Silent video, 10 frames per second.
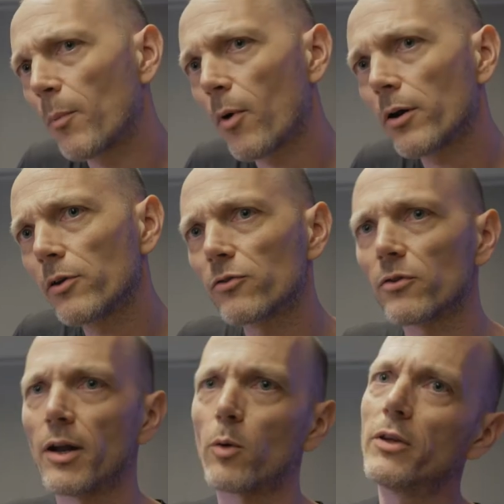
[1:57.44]
bodies
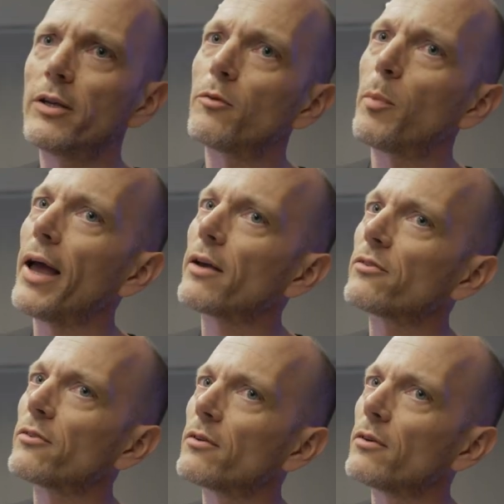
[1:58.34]
and our digital
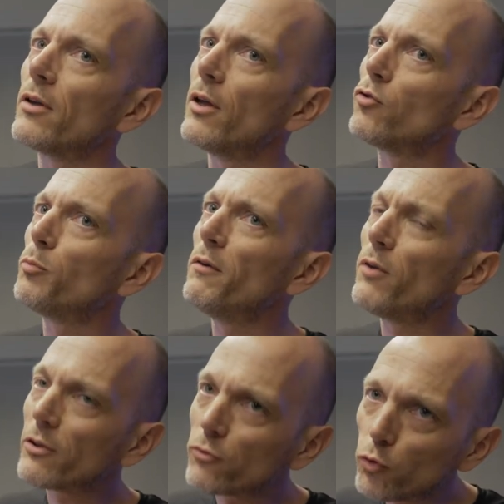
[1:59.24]
backs to be
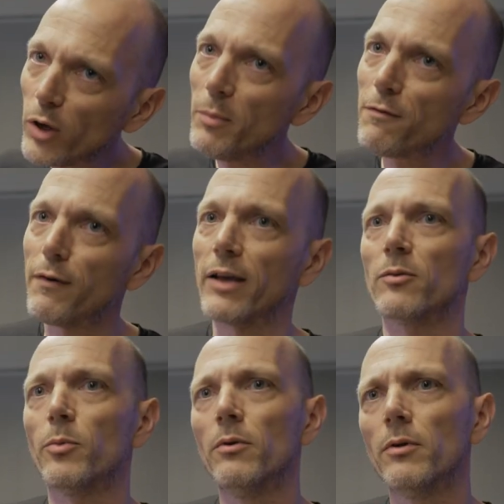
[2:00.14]
extremely
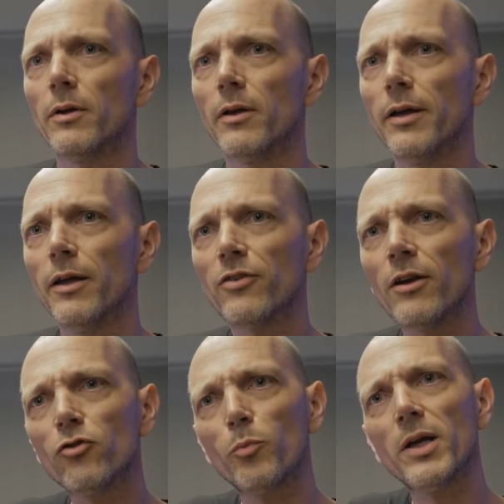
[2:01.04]
flexible,
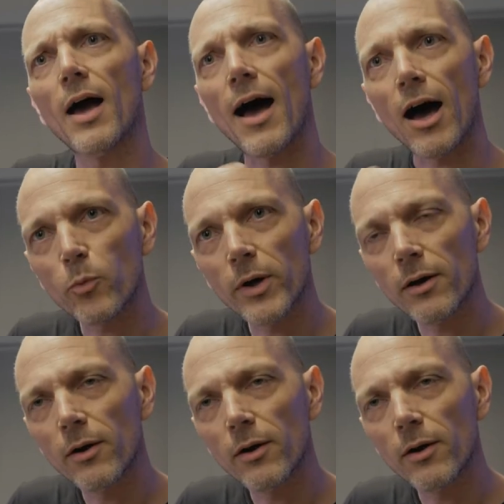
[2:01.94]
essentially to be hardware